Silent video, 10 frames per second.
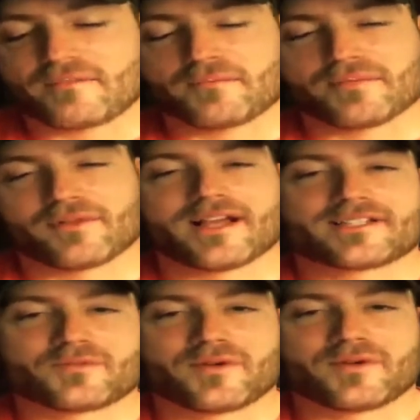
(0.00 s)
I've been
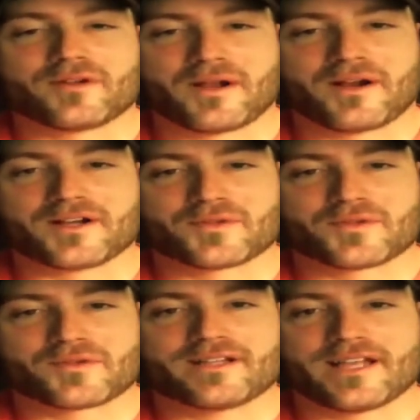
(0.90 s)
blessed with
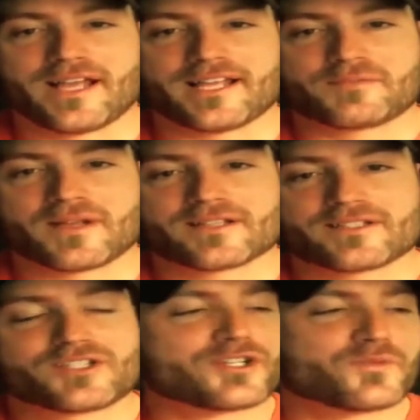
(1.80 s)
parents with great taste,
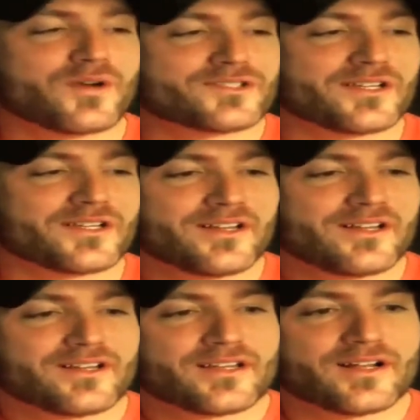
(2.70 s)
because it just wasn't
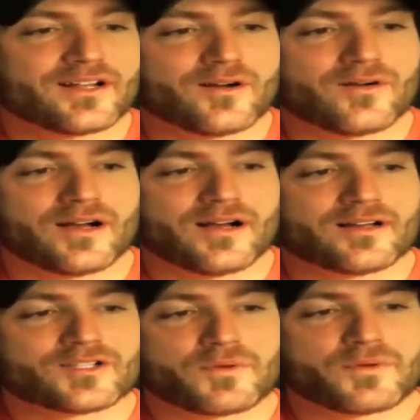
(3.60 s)

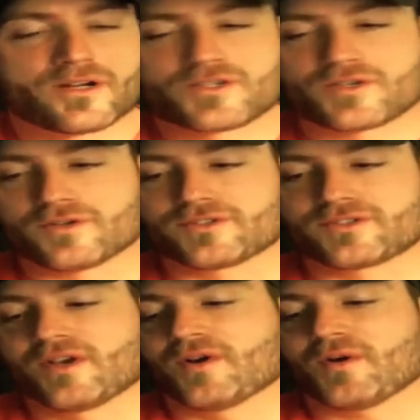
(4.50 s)

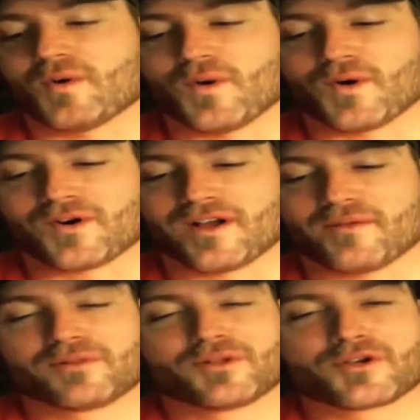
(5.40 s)
spirituals or
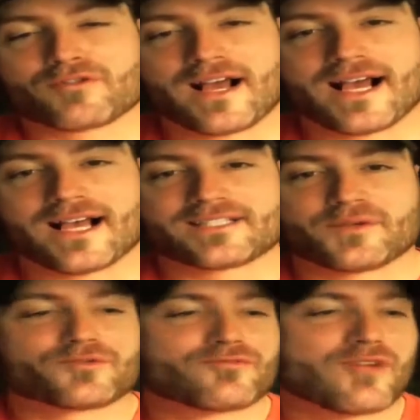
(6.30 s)
bluegrass. It
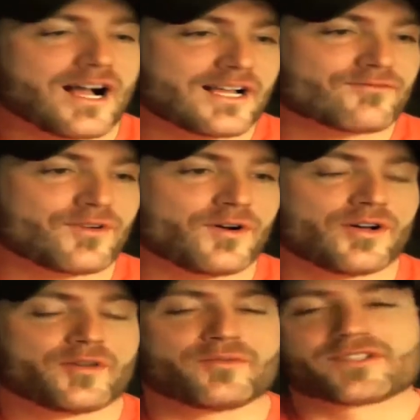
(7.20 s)
was rock and
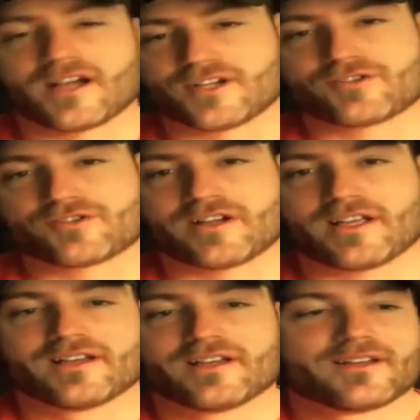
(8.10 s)
roll, it was
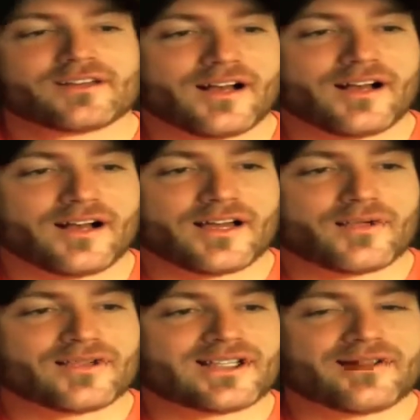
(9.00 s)
country, it
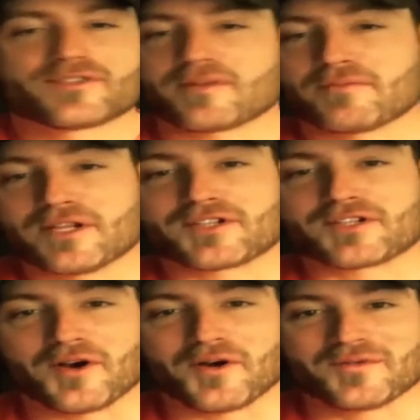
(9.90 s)
was even some
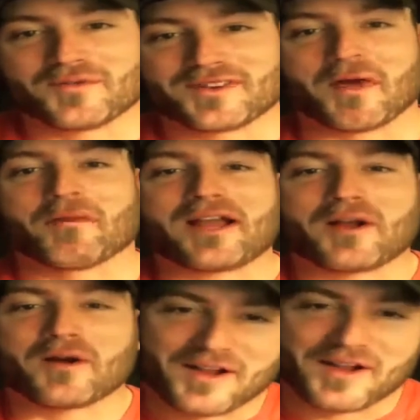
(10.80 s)
disco. But I
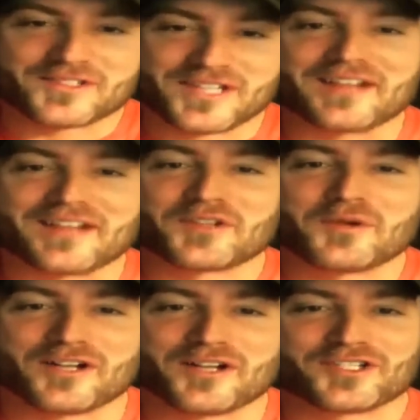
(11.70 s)
don't say that too
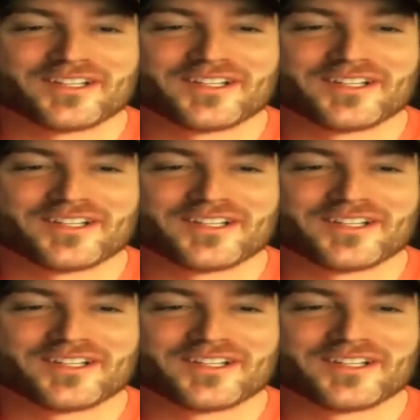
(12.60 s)
much.